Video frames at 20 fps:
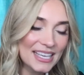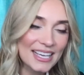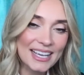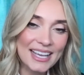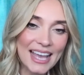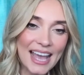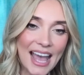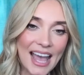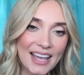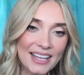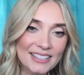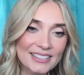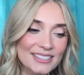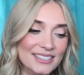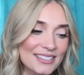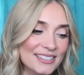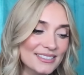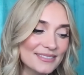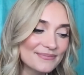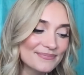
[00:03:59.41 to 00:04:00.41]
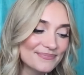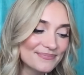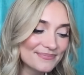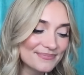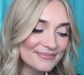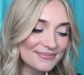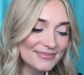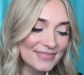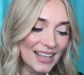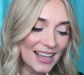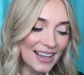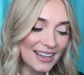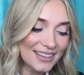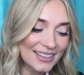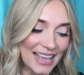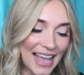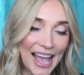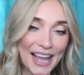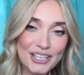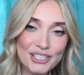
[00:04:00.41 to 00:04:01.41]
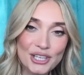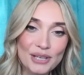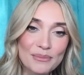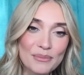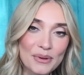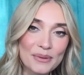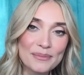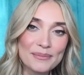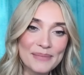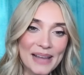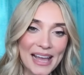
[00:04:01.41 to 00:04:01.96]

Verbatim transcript: kick ass the action